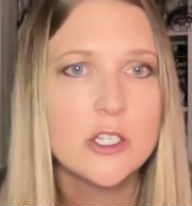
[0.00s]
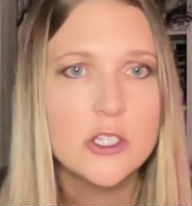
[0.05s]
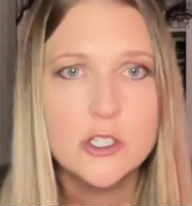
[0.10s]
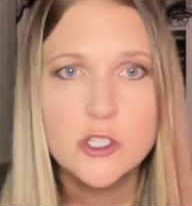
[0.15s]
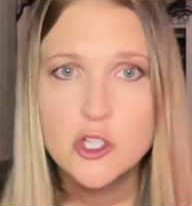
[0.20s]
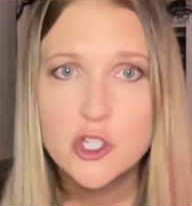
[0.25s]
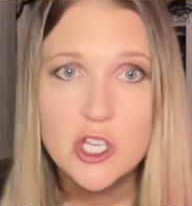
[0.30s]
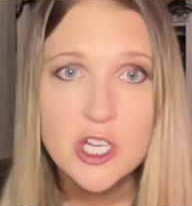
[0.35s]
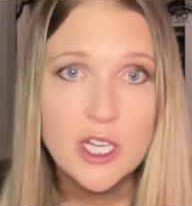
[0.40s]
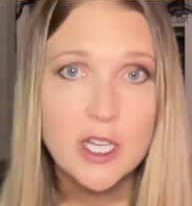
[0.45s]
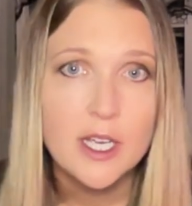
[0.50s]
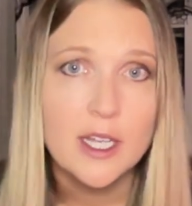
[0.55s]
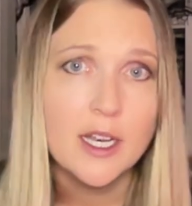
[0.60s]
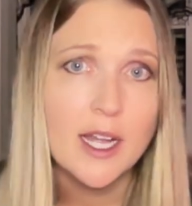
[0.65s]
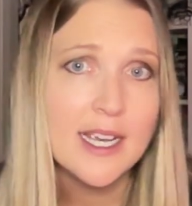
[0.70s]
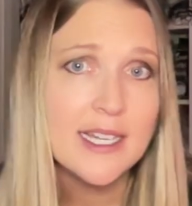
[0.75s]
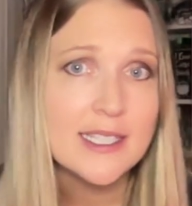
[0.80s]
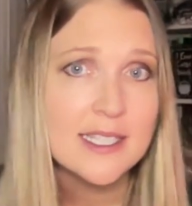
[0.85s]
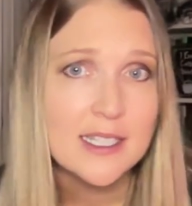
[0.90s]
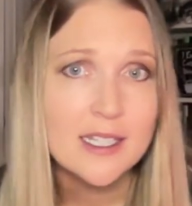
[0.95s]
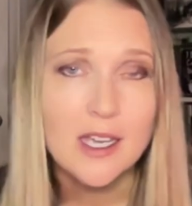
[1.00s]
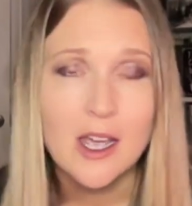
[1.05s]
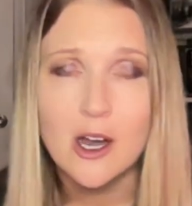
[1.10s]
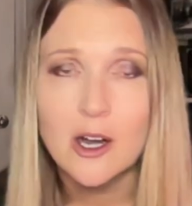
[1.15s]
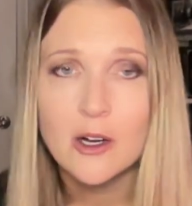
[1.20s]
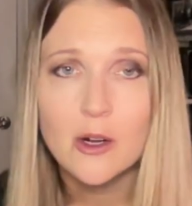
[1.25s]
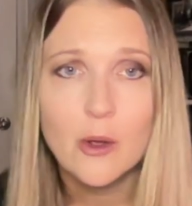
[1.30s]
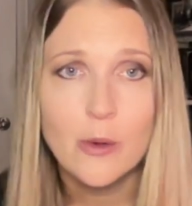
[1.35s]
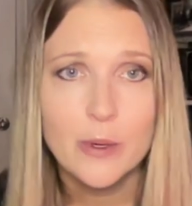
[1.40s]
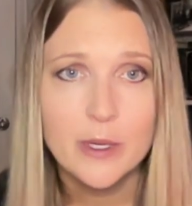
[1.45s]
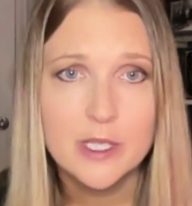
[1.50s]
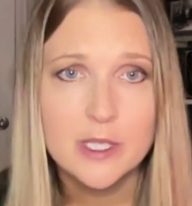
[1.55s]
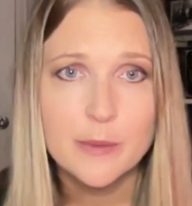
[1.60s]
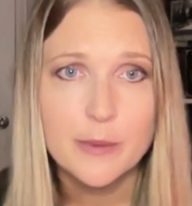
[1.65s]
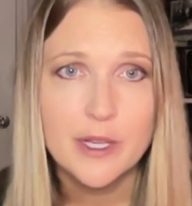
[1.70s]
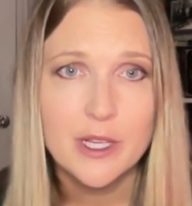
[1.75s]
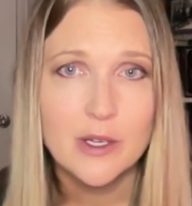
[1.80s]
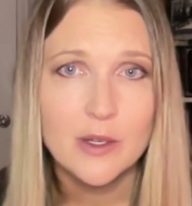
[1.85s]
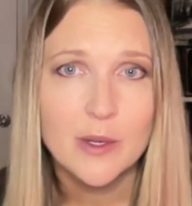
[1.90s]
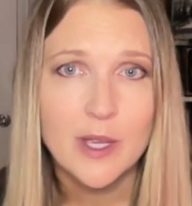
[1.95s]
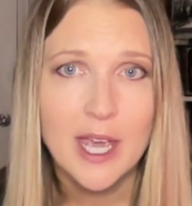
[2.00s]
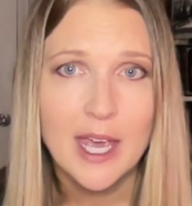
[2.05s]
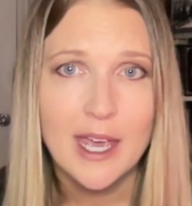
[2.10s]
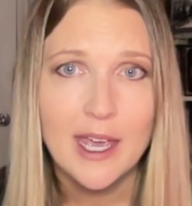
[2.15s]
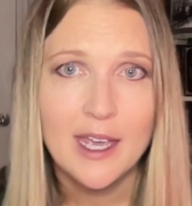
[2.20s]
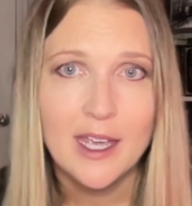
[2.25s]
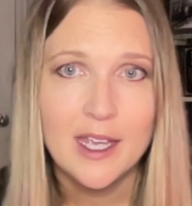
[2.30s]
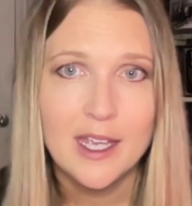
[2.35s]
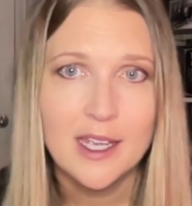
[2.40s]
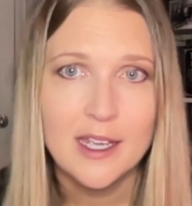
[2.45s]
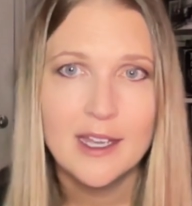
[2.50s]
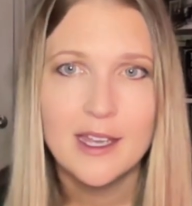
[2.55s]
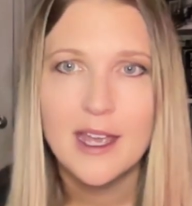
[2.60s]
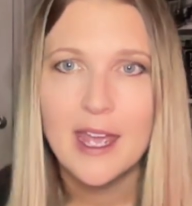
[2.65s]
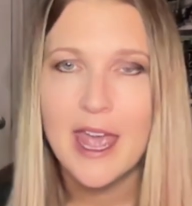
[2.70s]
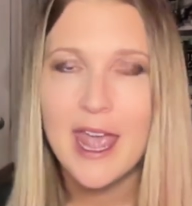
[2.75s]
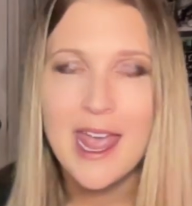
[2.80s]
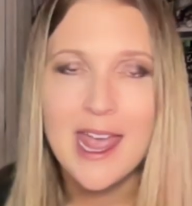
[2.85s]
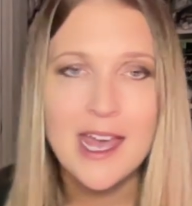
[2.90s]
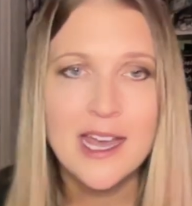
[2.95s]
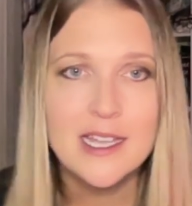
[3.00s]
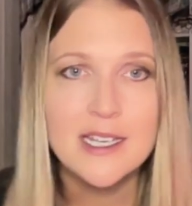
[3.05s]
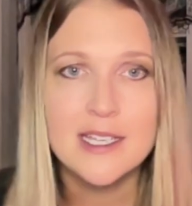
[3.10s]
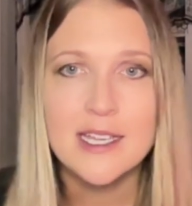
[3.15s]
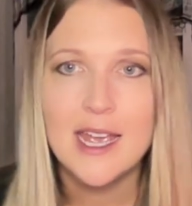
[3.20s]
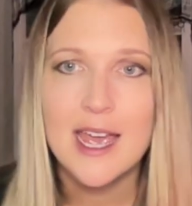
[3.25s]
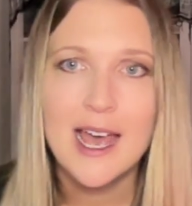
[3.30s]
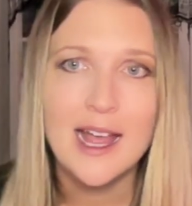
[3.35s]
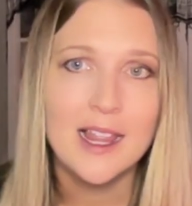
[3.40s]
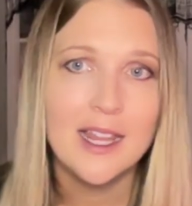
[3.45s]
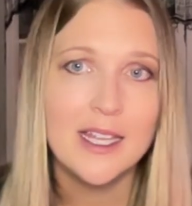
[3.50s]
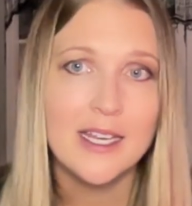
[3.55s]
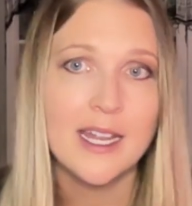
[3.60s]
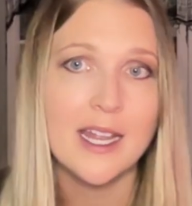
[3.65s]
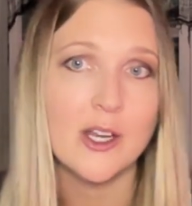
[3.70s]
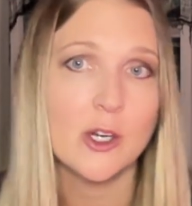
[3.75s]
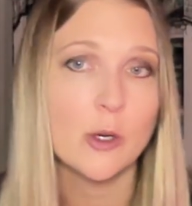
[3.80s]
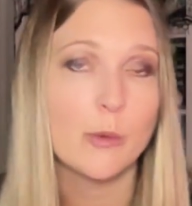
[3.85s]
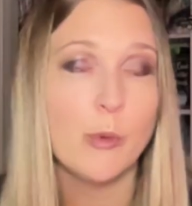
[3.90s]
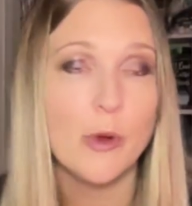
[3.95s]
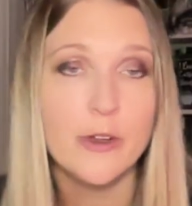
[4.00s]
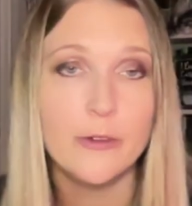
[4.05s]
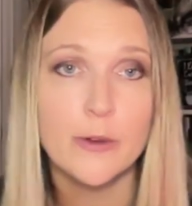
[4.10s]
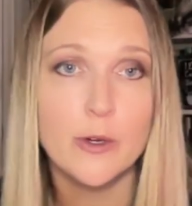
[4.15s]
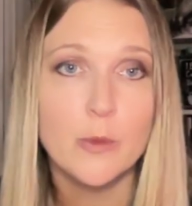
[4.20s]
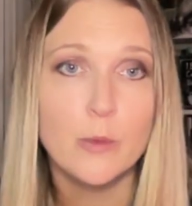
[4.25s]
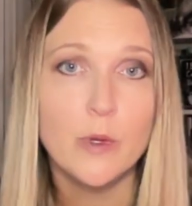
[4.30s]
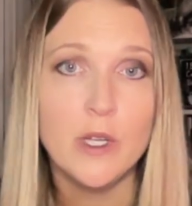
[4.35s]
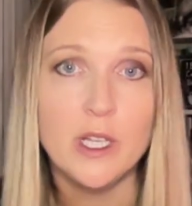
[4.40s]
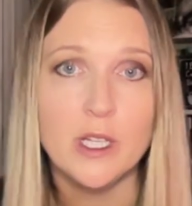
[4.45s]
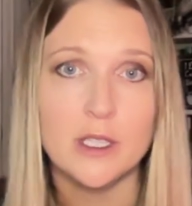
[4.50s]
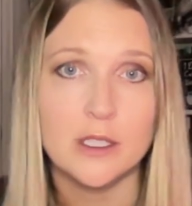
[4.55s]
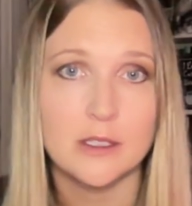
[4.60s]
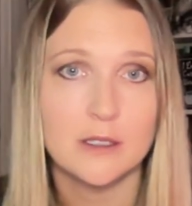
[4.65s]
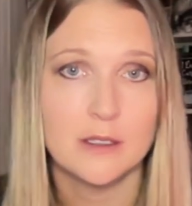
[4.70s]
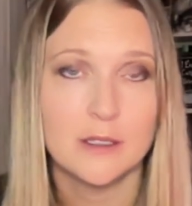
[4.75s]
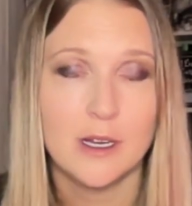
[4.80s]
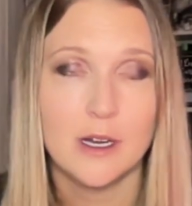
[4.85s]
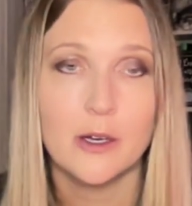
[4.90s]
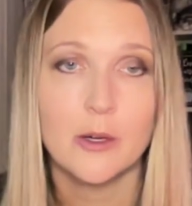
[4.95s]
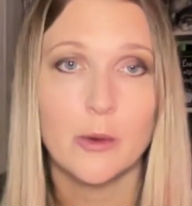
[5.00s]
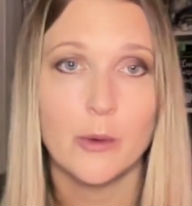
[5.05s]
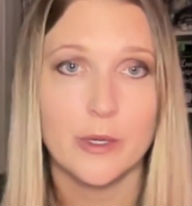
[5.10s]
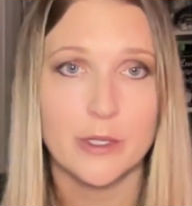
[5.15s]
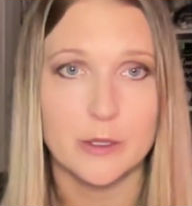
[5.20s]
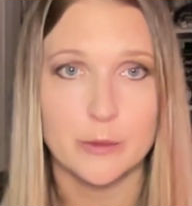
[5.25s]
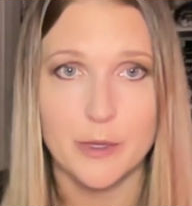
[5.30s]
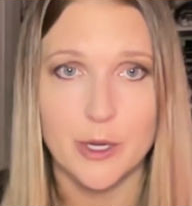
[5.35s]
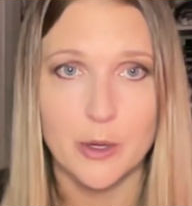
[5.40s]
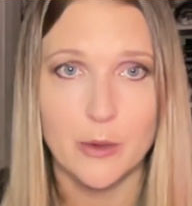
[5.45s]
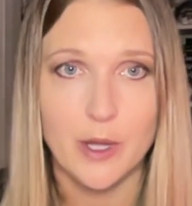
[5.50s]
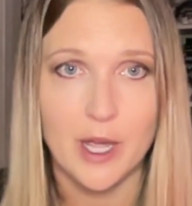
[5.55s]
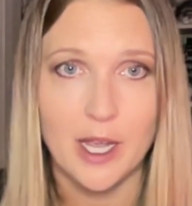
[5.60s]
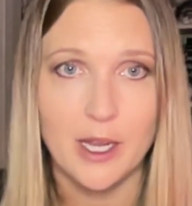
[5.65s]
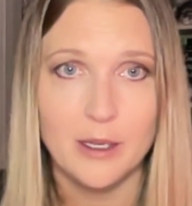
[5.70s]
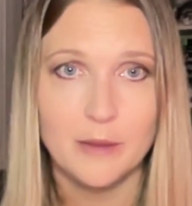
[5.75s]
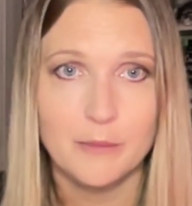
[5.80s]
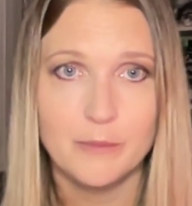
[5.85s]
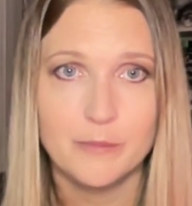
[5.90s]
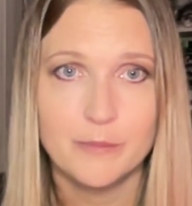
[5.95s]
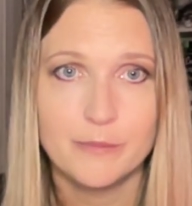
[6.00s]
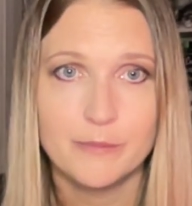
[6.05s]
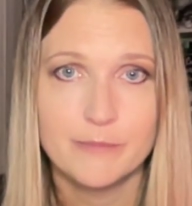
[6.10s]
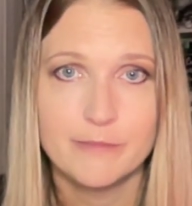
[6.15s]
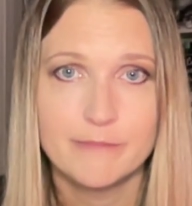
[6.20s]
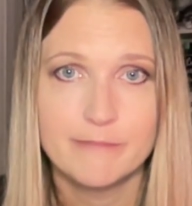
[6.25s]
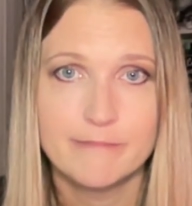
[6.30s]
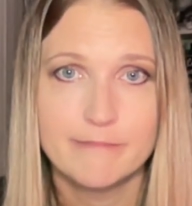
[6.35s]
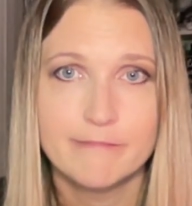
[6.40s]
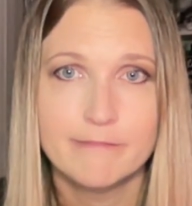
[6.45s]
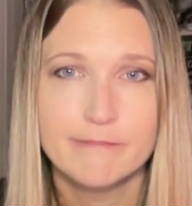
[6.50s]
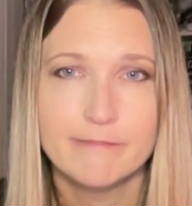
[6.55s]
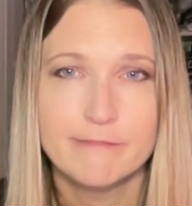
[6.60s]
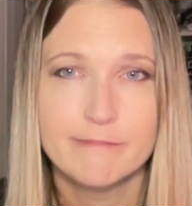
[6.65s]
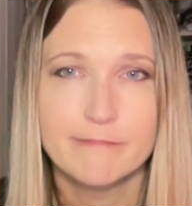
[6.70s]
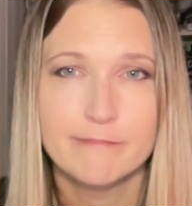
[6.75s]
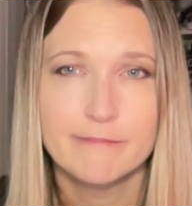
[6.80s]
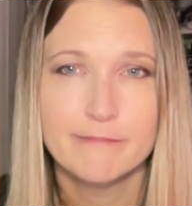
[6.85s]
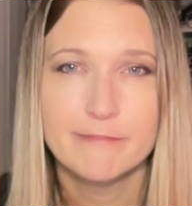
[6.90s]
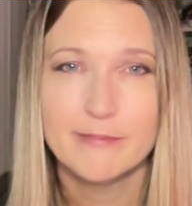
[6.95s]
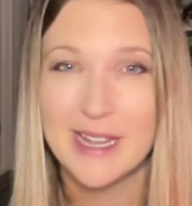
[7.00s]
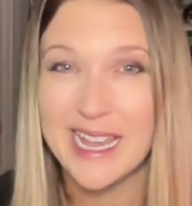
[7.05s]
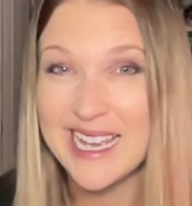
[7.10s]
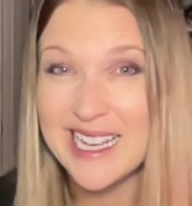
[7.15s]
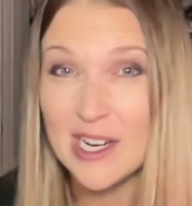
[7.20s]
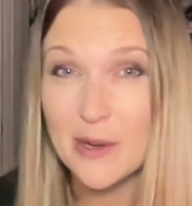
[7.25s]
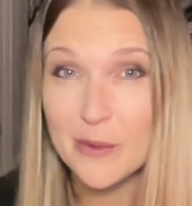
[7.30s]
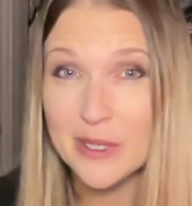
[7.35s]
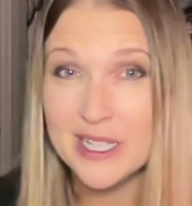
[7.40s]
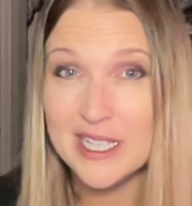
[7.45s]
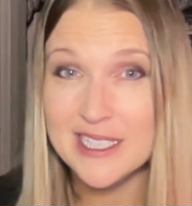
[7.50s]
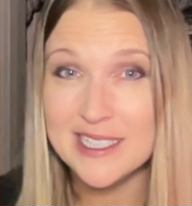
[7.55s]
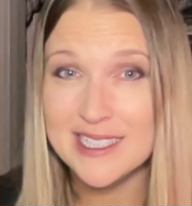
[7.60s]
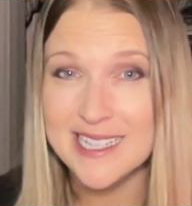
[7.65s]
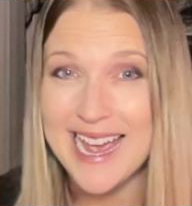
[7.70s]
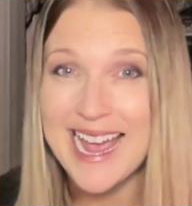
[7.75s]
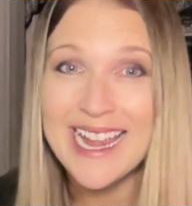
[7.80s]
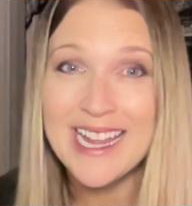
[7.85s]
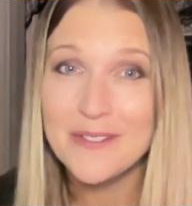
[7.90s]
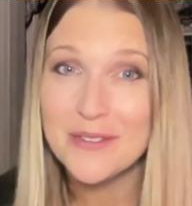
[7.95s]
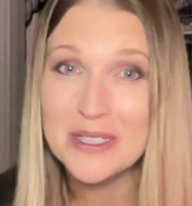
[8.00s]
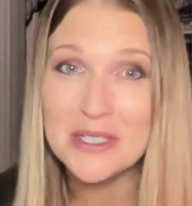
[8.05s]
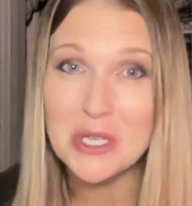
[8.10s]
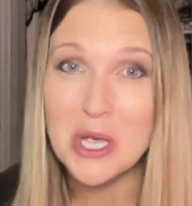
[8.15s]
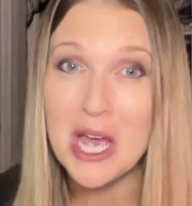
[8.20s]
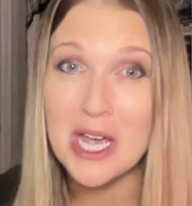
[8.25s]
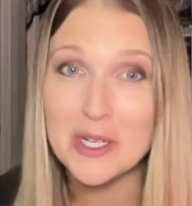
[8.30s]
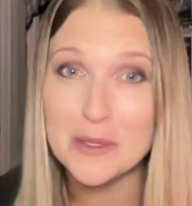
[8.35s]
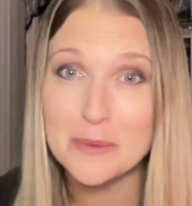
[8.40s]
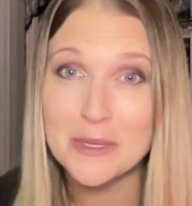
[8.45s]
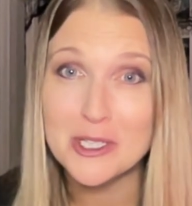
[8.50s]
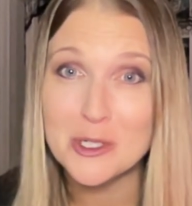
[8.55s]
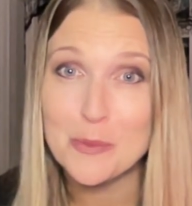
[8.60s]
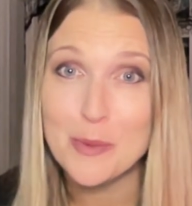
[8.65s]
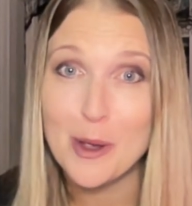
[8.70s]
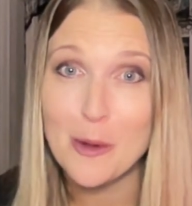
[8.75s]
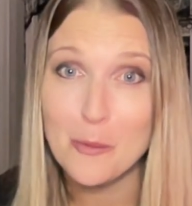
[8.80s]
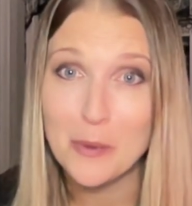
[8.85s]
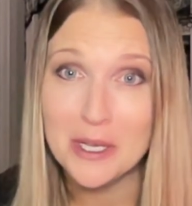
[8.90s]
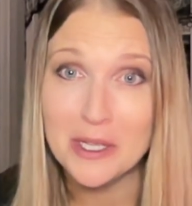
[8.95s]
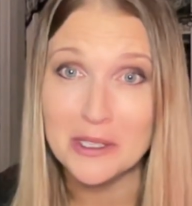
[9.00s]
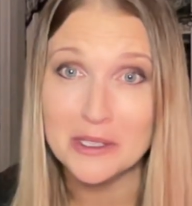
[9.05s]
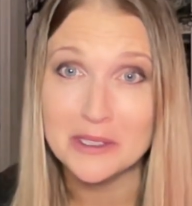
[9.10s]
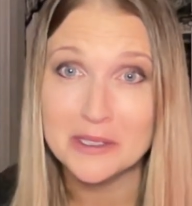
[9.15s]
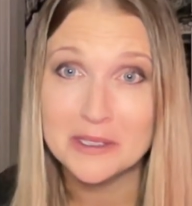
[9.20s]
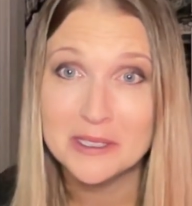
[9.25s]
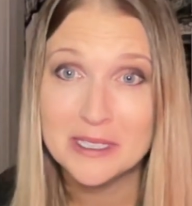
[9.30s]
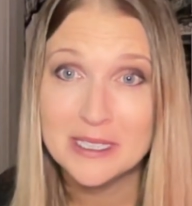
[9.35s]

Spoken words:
She and Isaac are going to be okay, and Ellen and her boyfriend Will are going to be okay. And I realized I haven't talked much about Will,